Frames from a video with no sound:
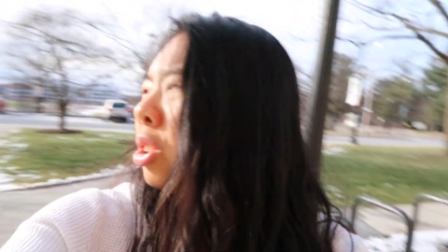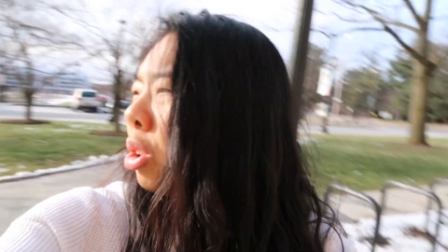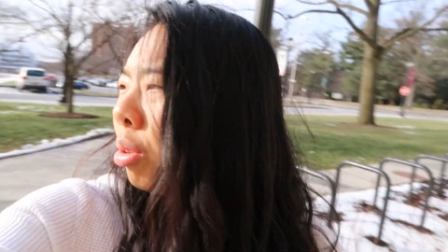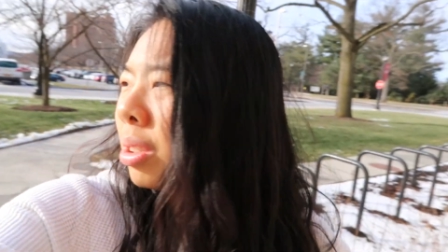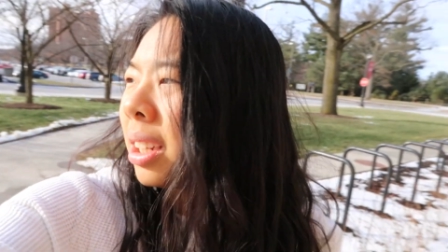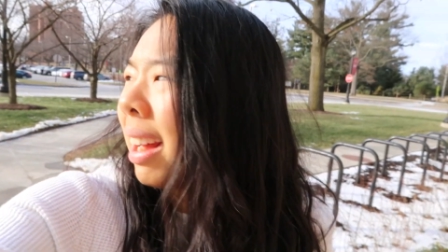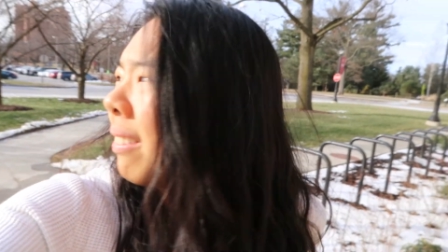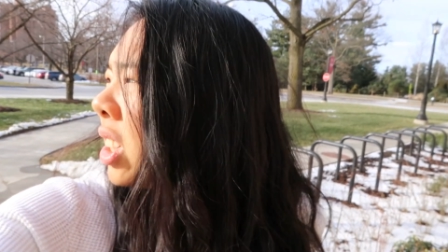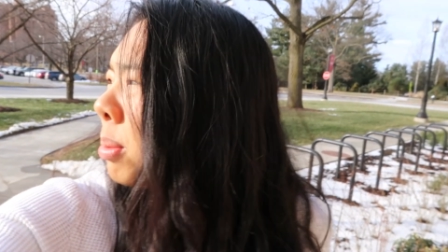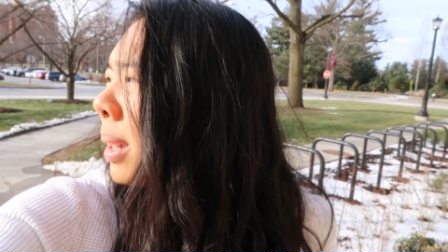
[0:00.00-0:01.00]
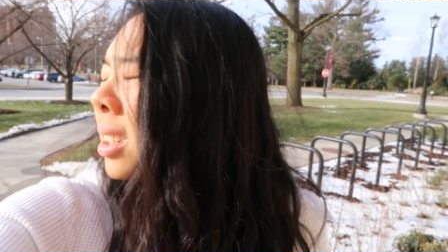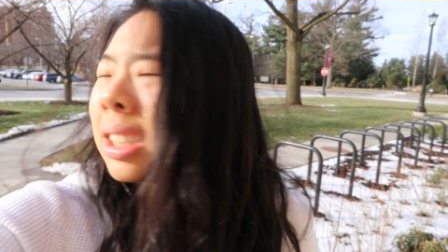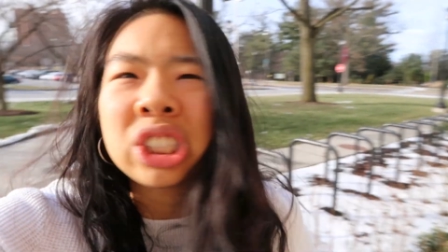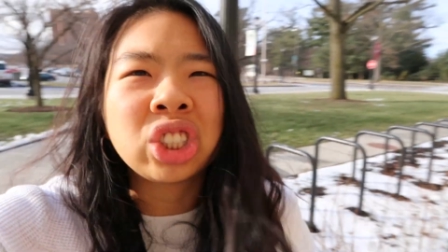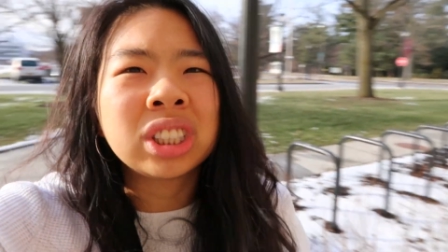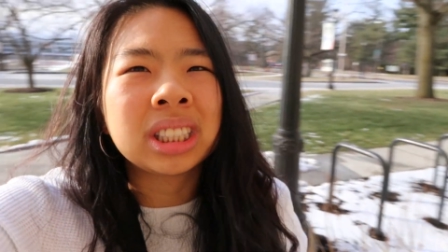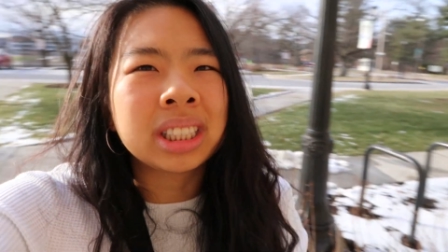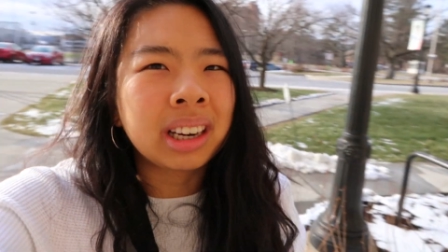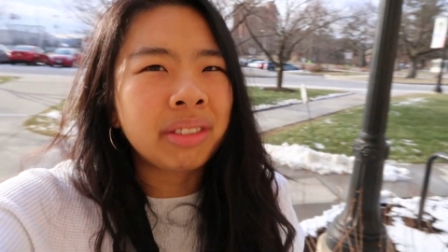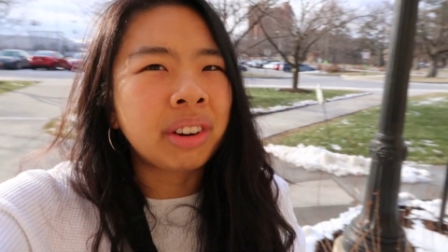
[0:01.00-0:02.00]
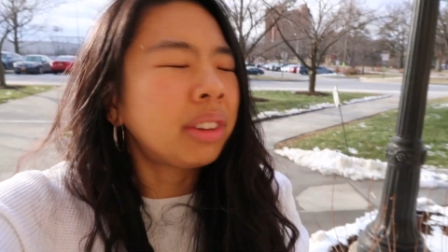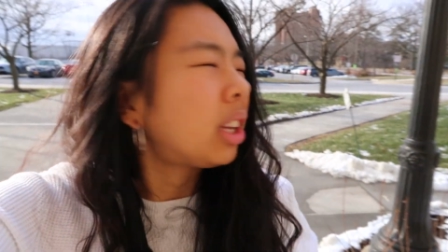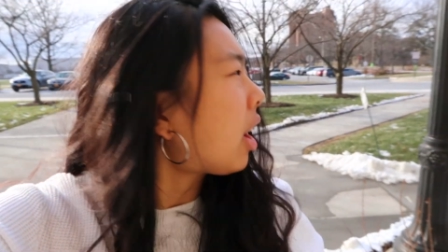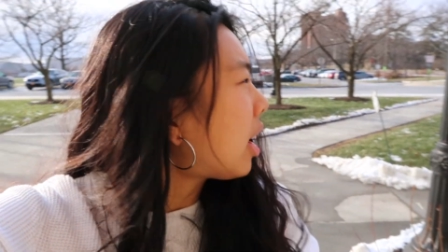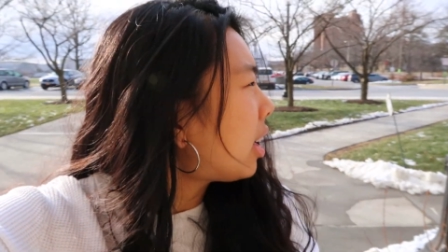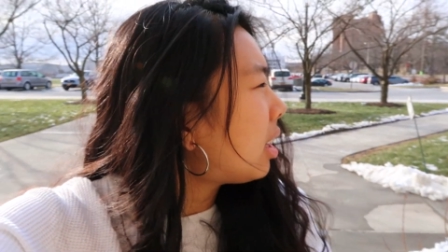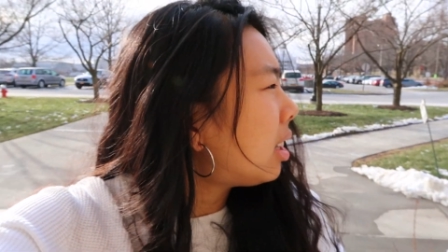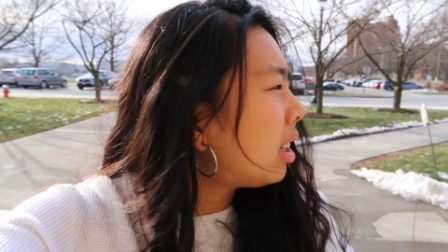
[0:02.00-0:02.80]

adult and having to make decisions is kind of really hard.